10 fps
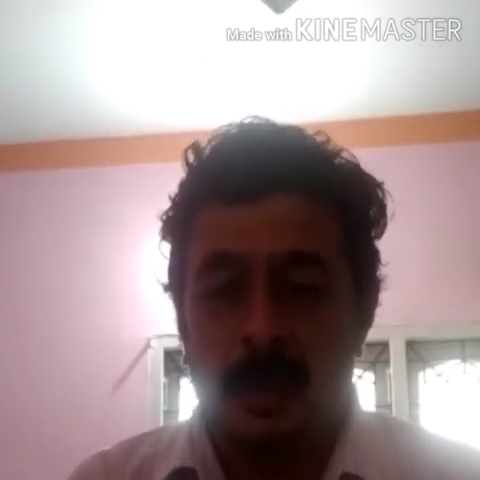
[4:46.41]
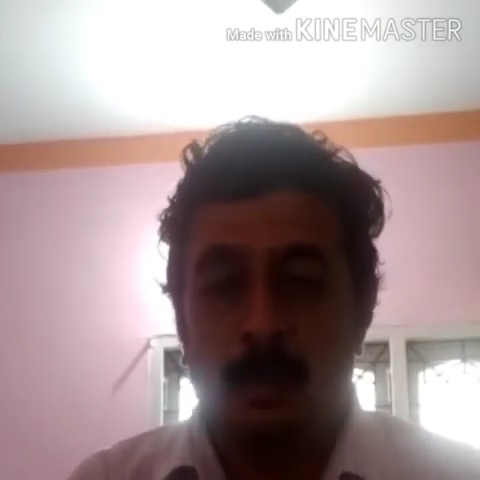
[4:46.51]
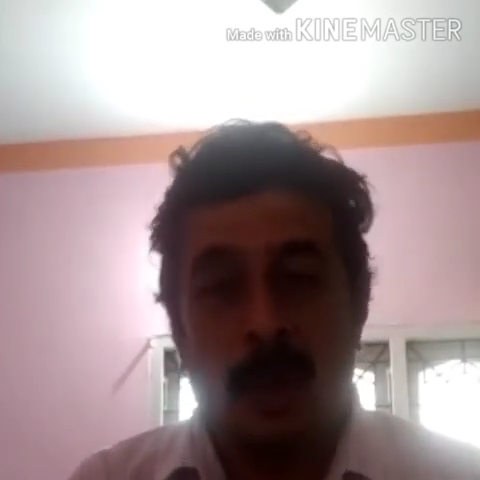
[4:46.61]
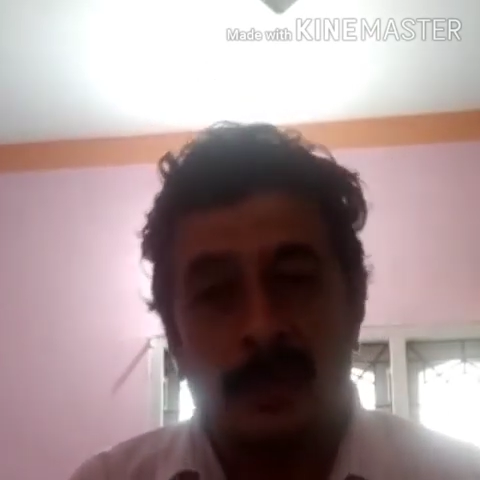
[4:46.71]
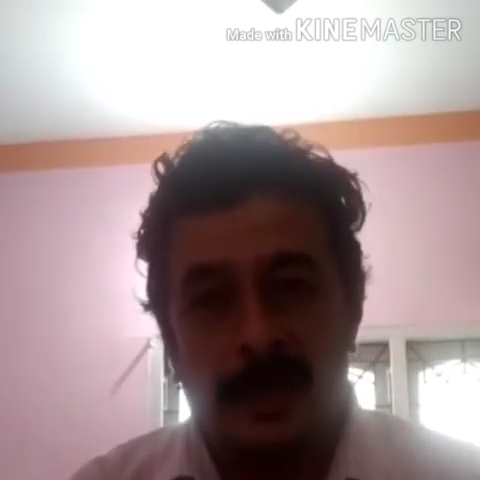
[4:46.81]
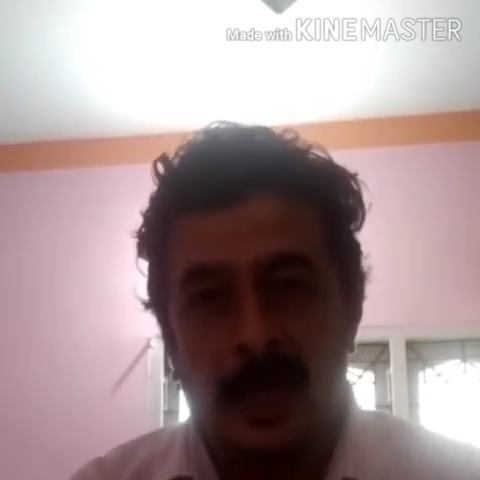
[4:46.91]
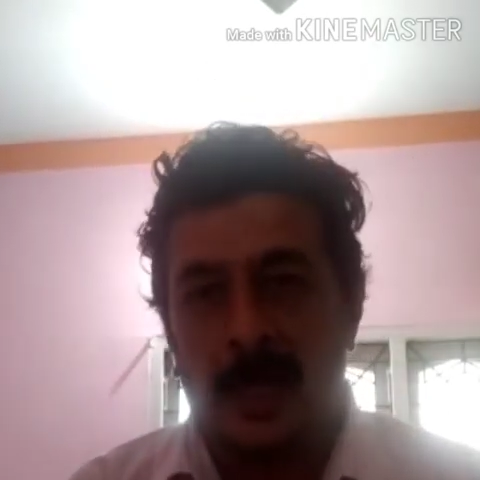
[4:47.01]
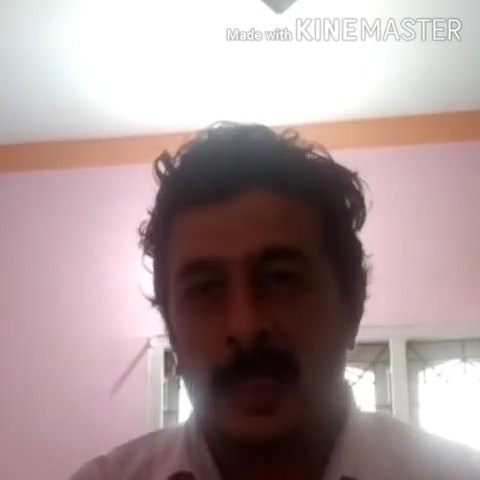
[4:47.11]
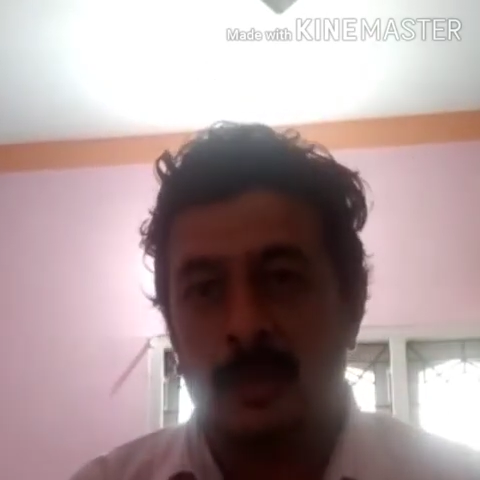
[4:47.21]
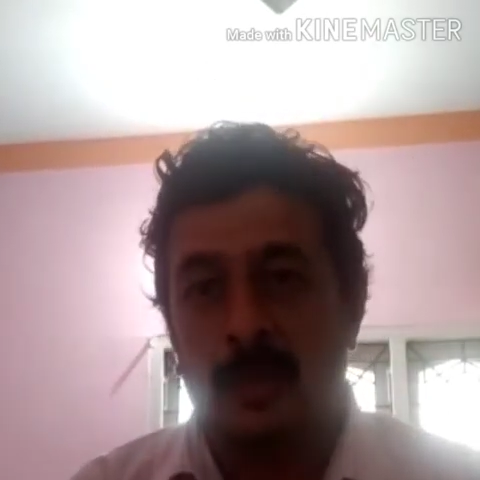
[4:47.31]
what we
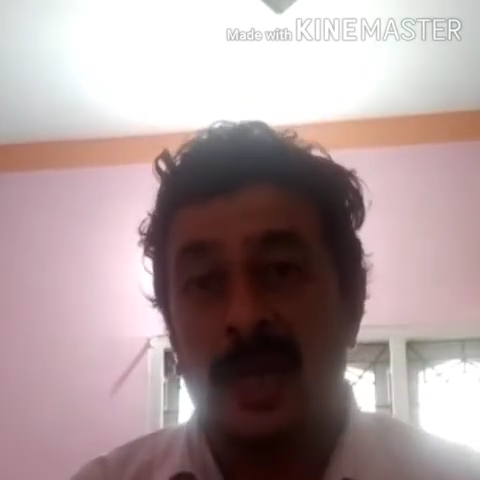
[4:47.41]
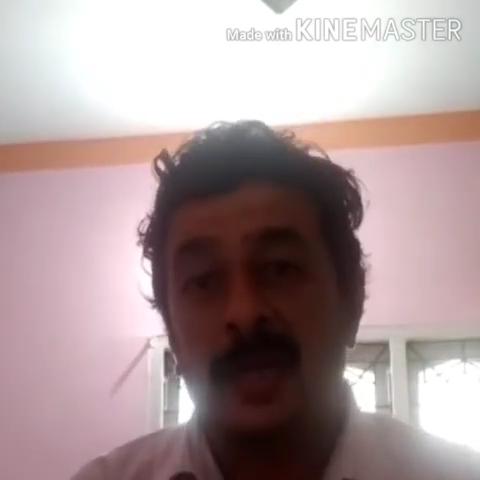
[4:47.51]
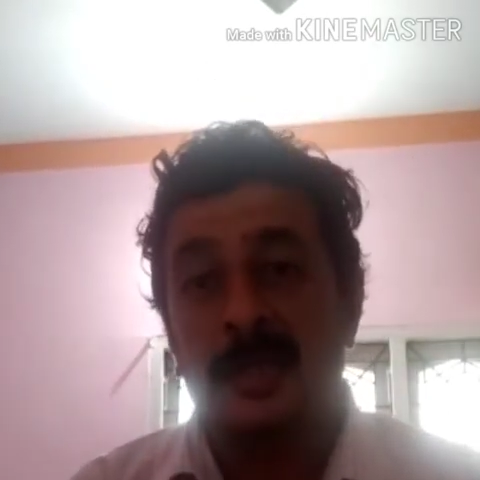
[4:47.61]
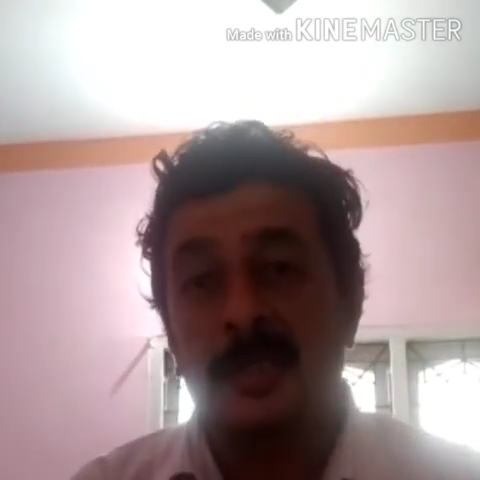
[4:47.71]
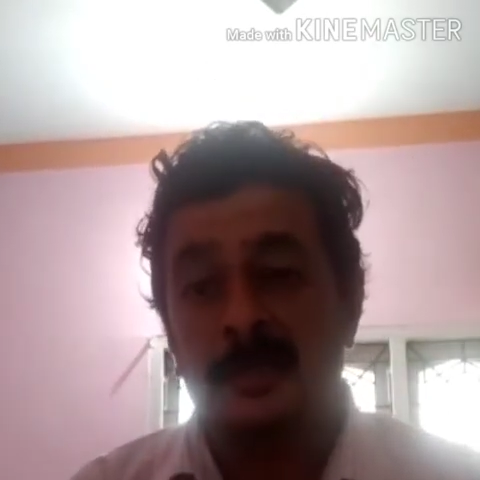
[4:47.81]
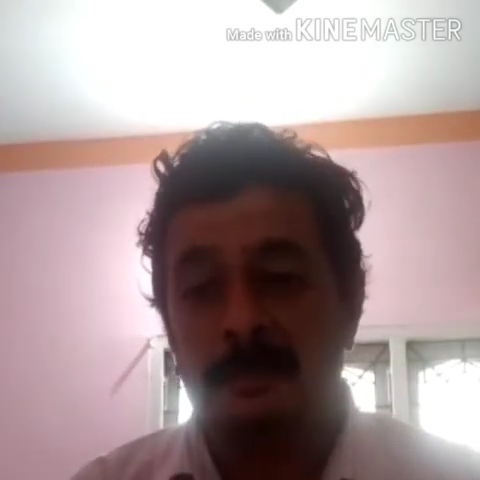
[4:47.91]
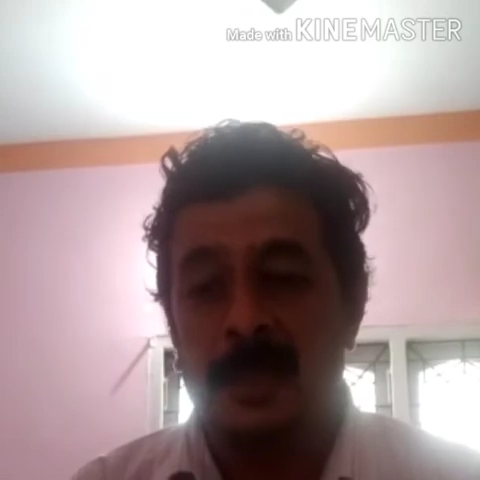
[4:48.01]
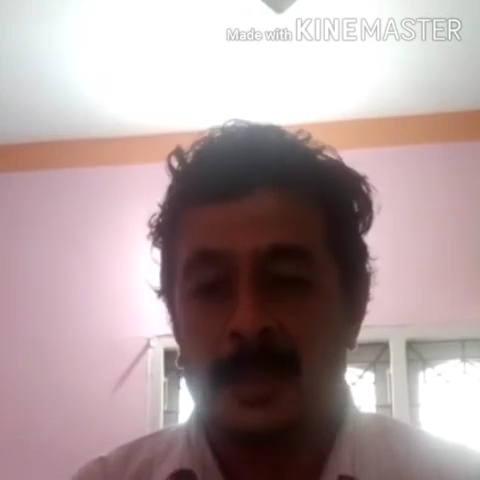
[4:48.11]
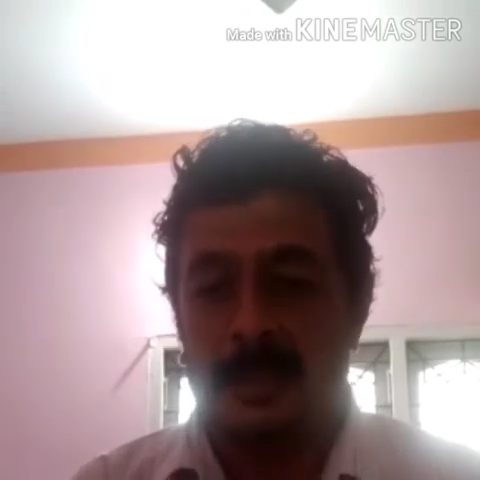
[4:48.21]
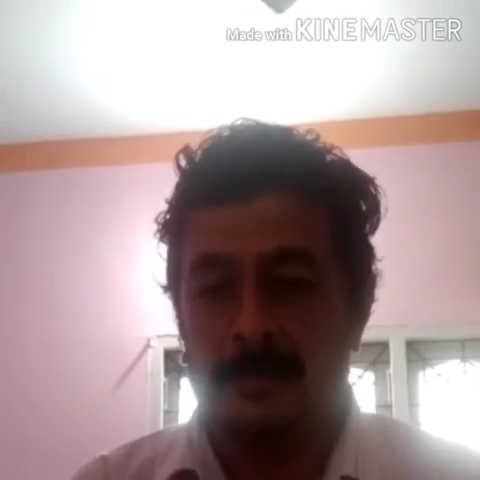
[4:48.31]
learned while
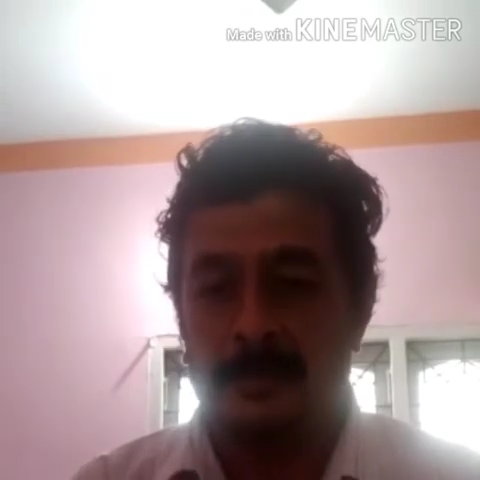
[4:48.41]
speaking.